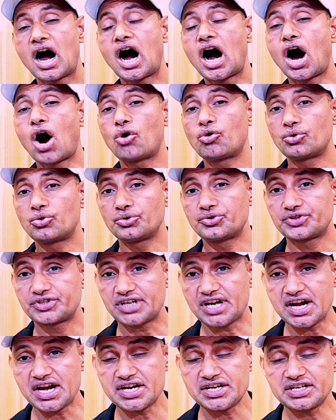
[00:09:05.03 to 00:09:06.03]
how to
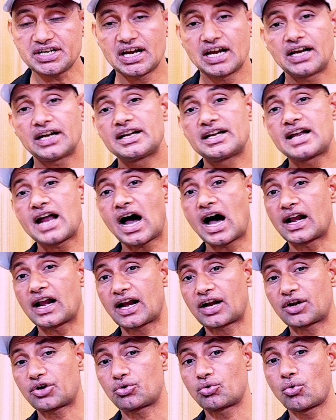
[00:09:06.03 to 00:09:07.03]
change
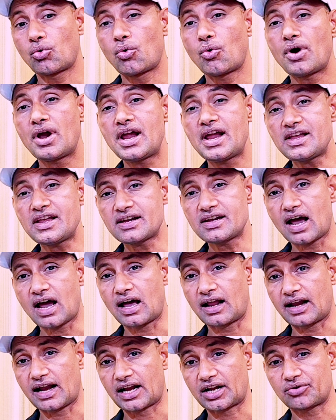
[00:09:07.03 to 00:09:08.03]
direct to
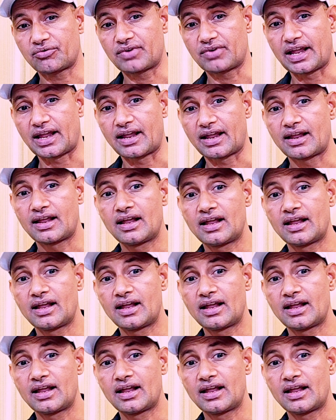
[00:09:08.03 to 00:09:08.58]
indirect way.